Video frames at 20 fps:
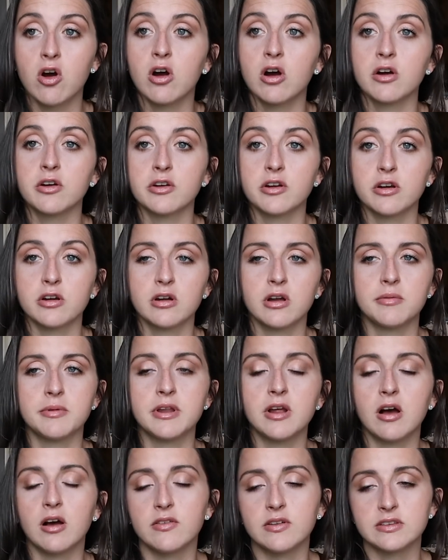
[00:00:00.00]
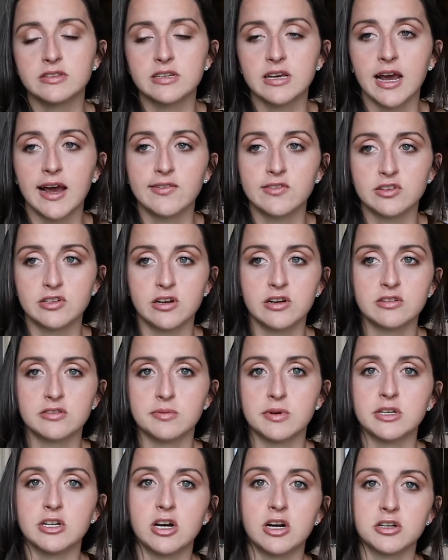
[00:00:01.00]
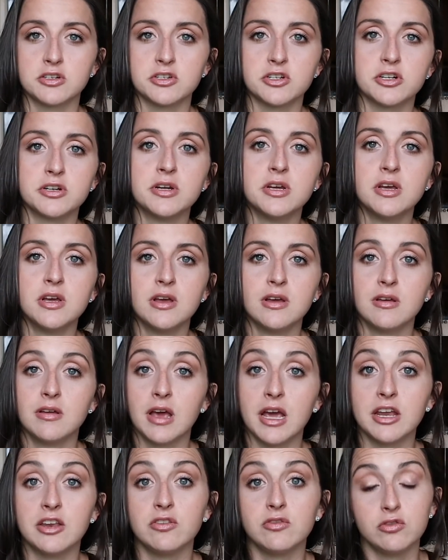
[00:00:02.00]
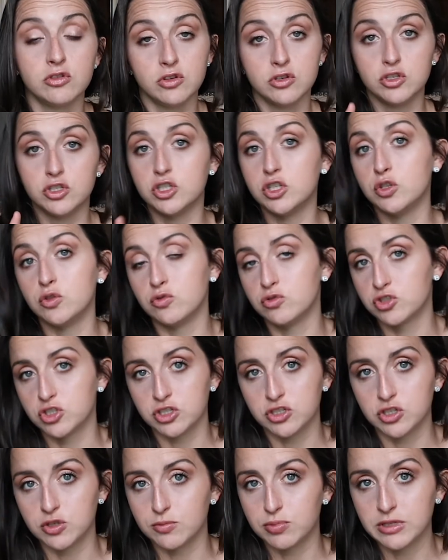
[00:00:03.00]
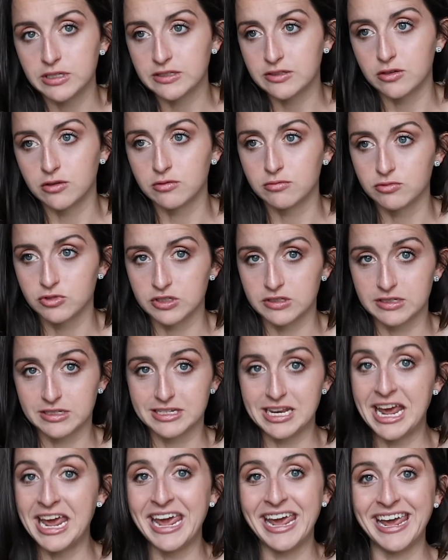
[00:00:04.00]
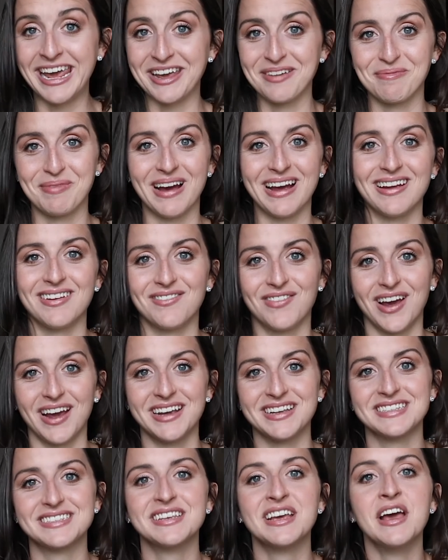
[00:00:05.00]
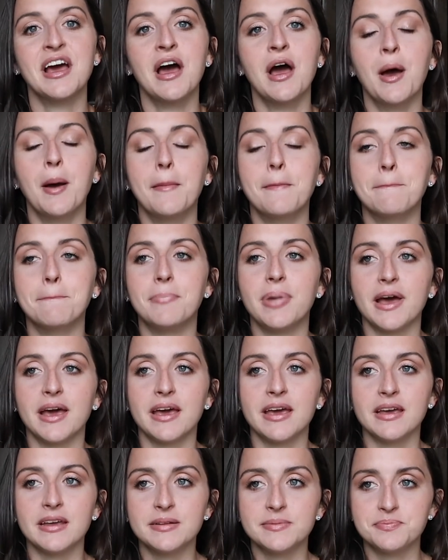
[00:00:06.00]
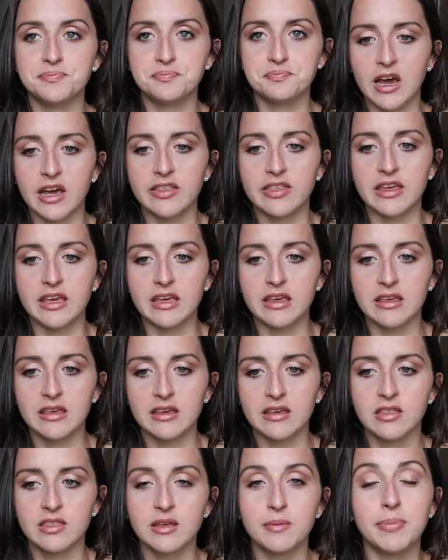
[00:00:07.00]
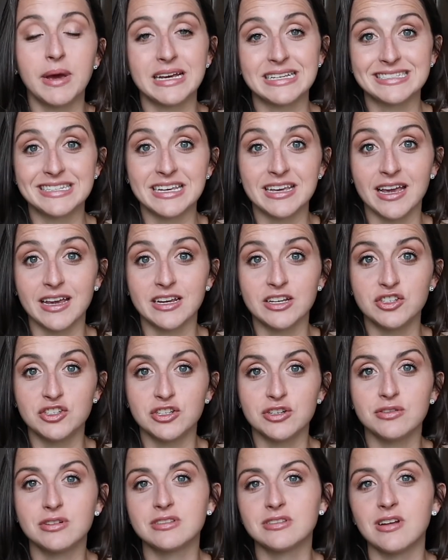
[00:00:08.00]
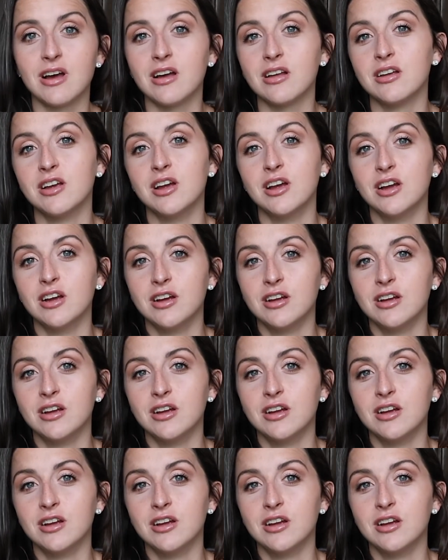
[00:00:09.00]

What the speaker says: harder. I mean, obviously I have to talk to my doctor, and you should too. Please don't just take my advice. But I think the best thing I can do is not